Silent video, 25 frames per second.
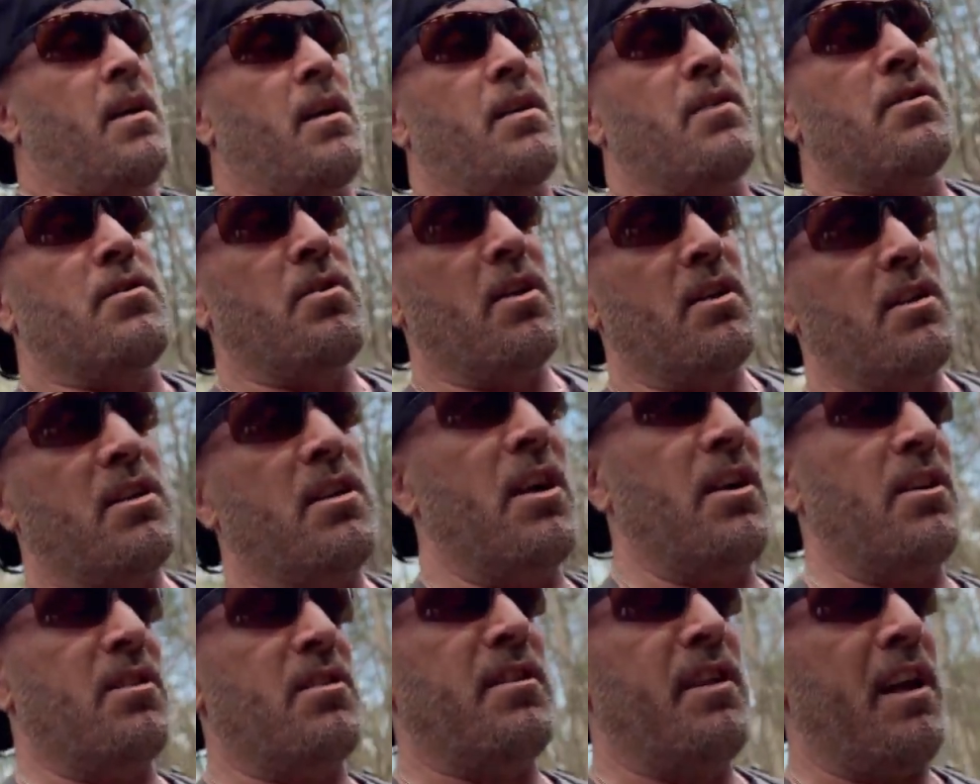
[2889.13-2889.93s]
So I
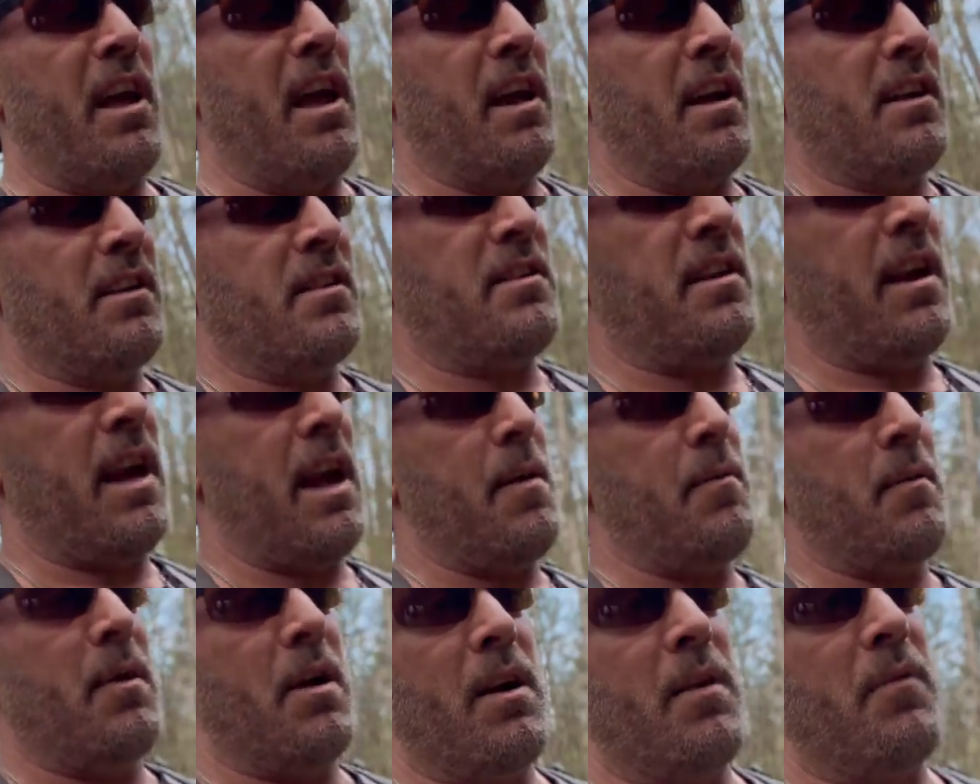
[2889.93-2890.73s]
start snagging
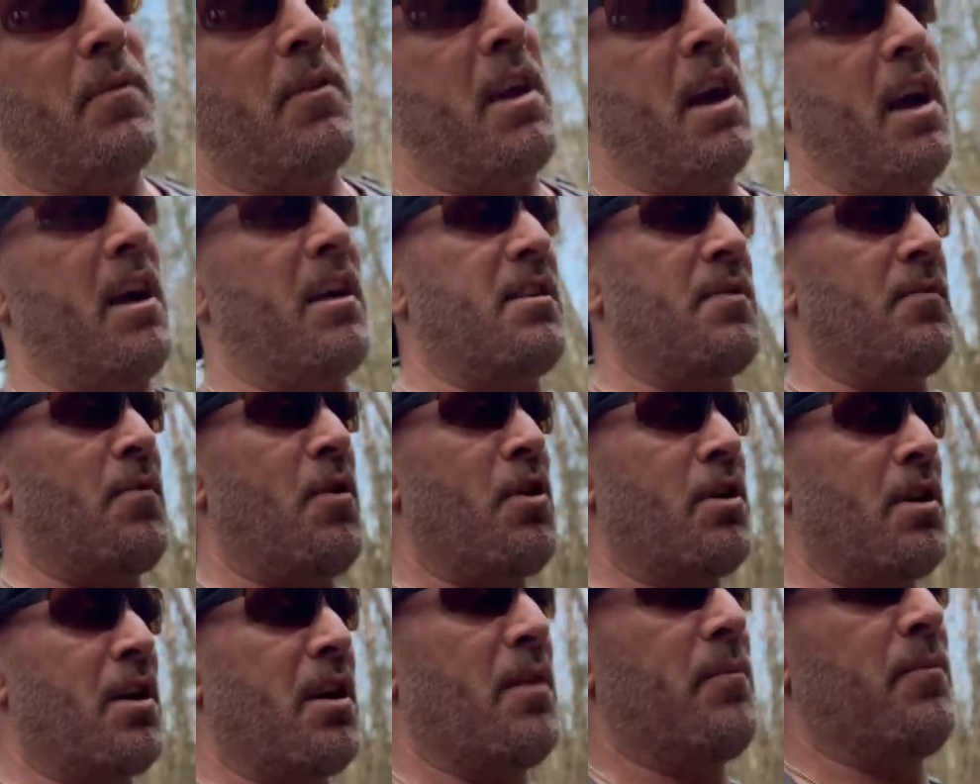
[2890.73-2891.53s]
salmon. I'm catching, I'm
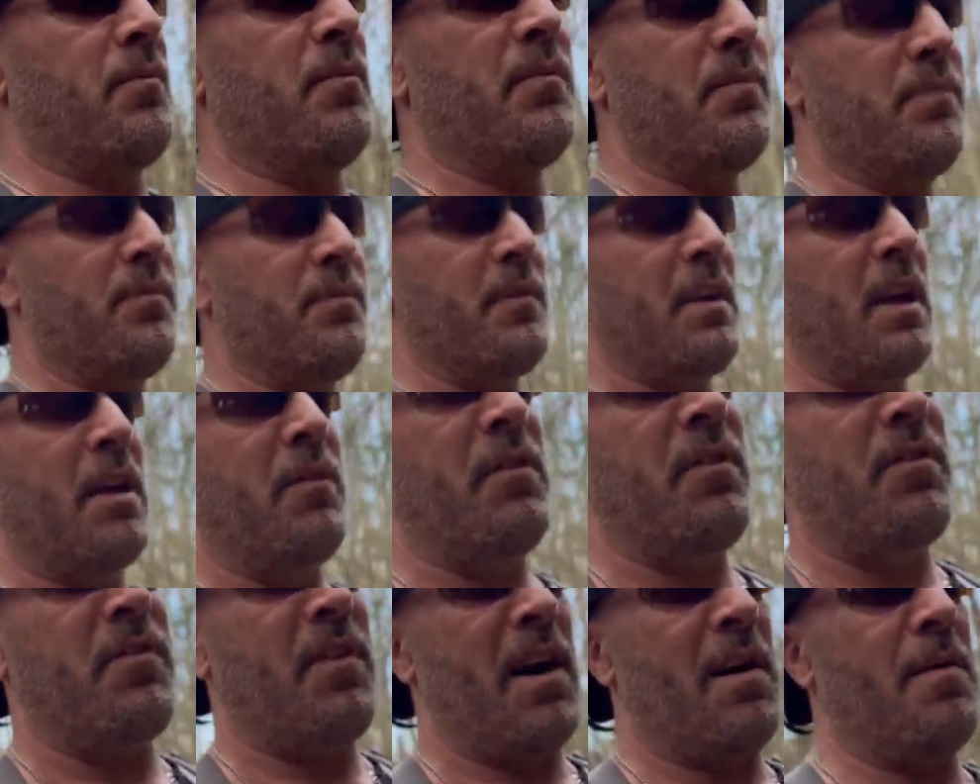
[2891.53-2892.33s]
hooking them
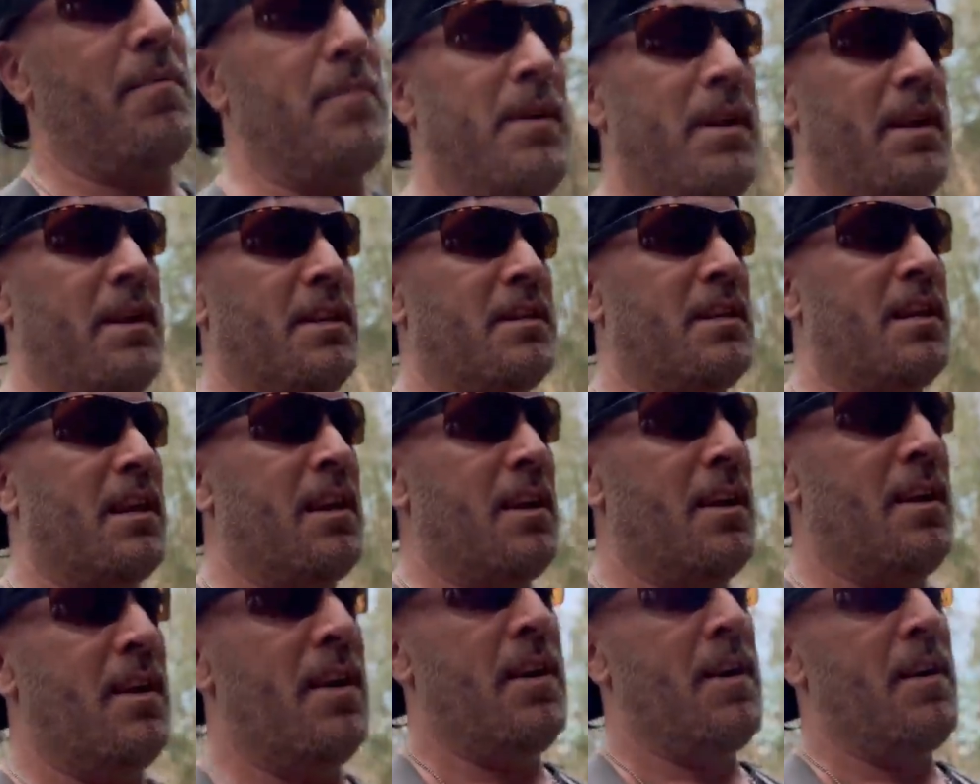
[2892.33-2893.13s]
every five minutes
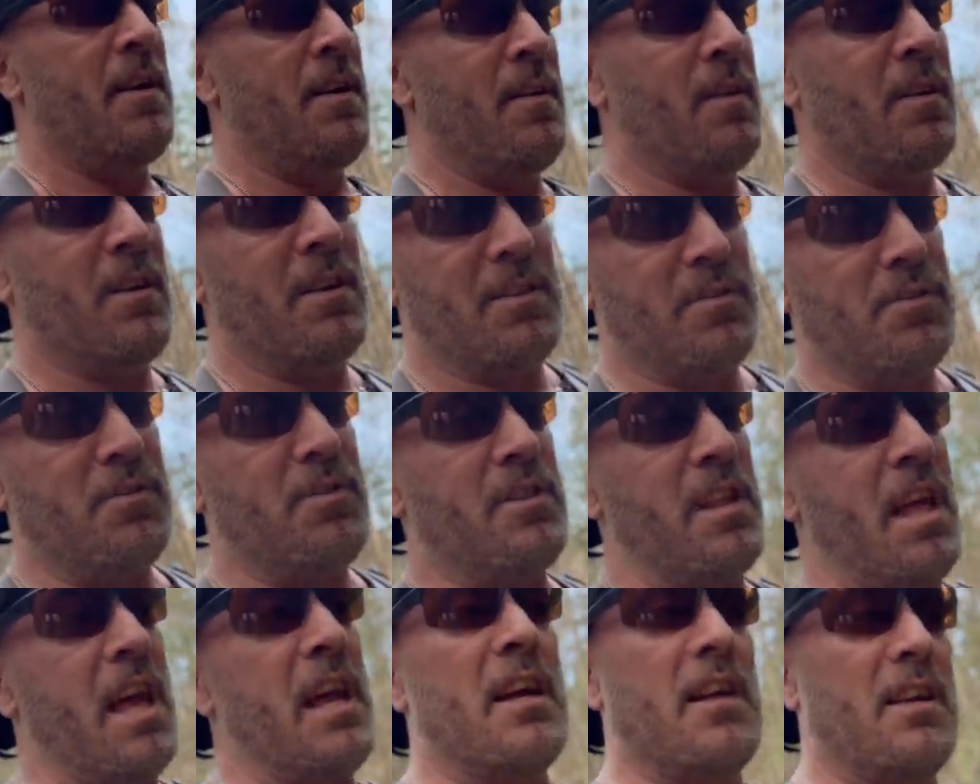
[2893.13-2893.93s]
because I'm
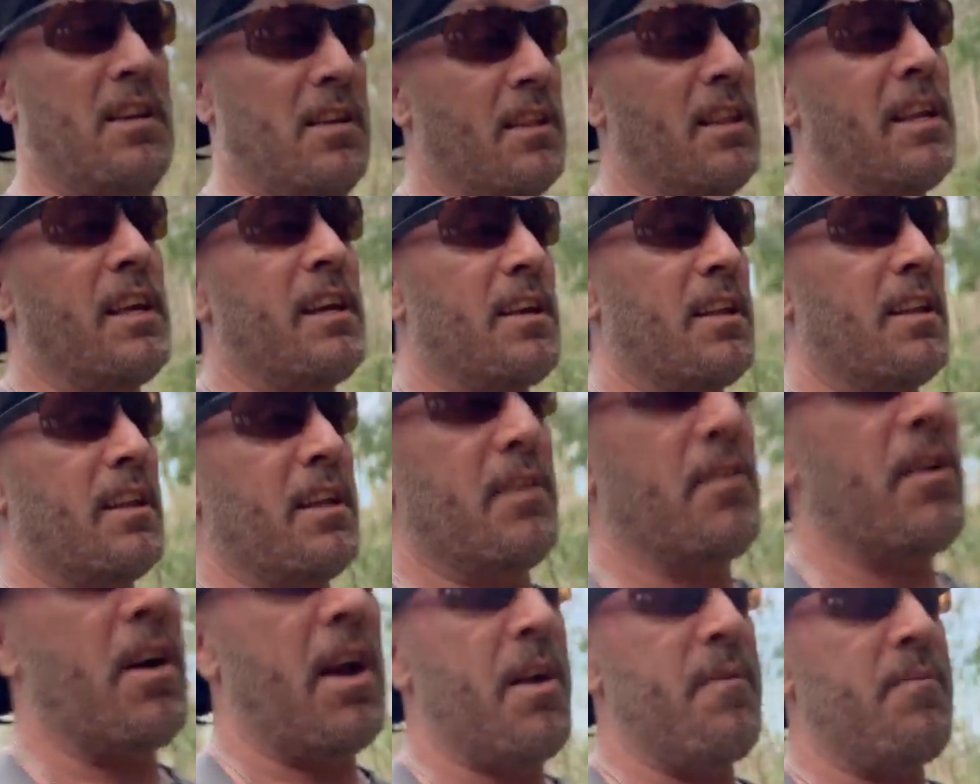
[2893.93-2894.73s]
snagging
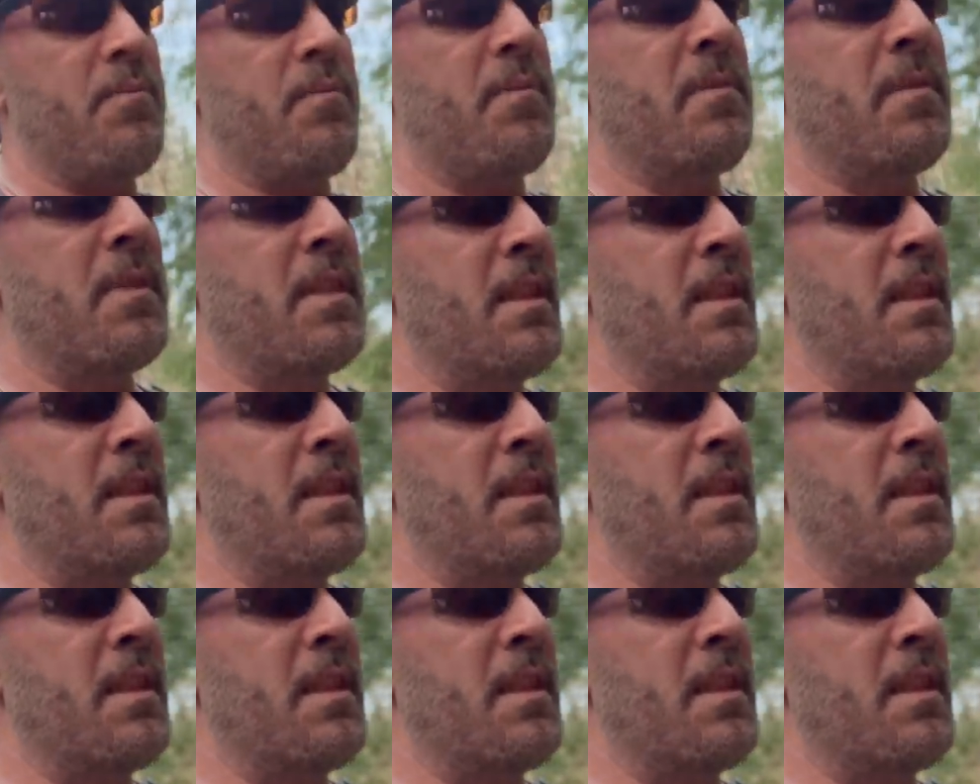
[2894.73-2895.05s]
illegally, right?